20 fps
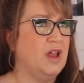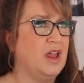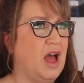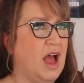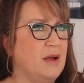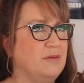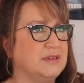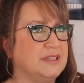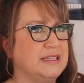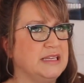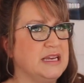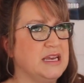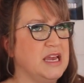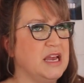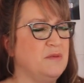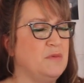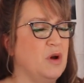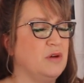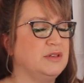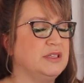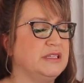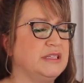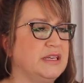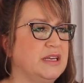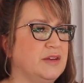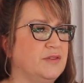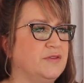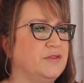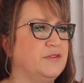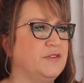Well, I was thinking
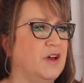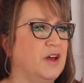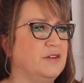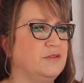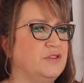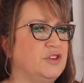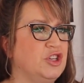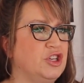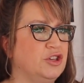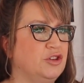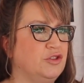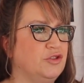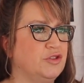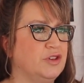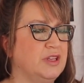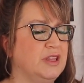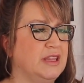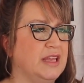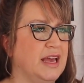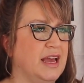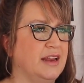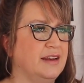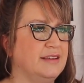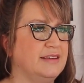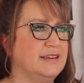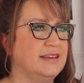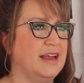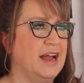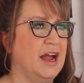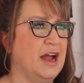mostly of children
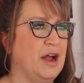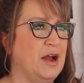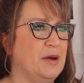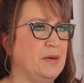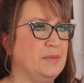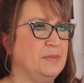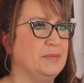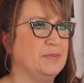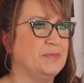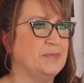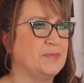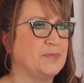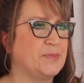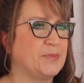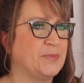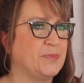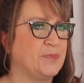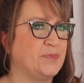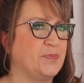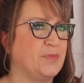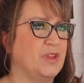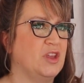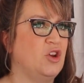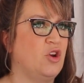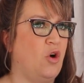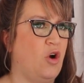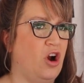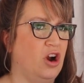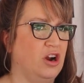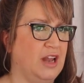that,
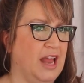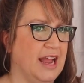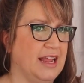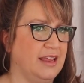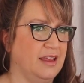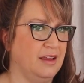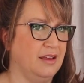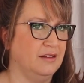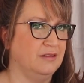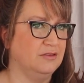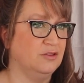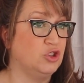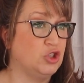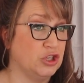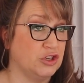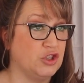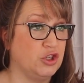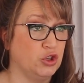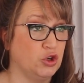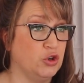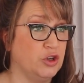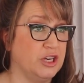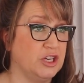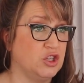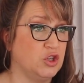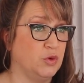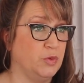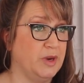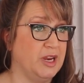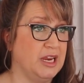you know, are like just
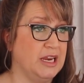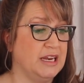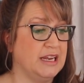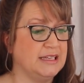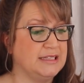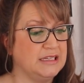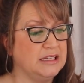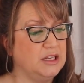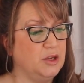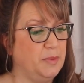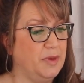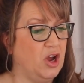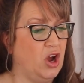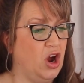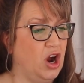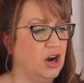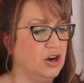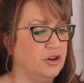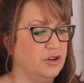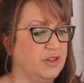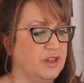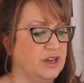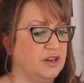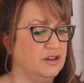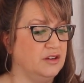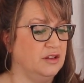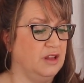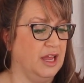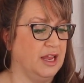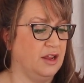learning to read. It's a little bit harder
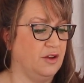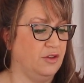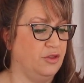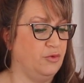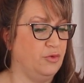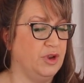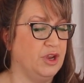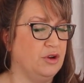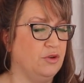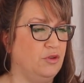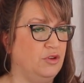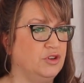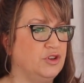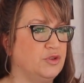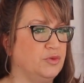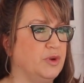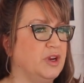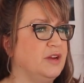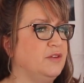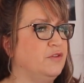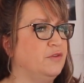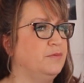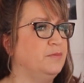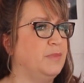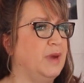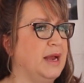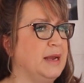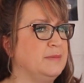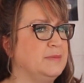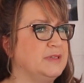than like a 3-year-old to
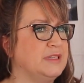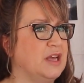read by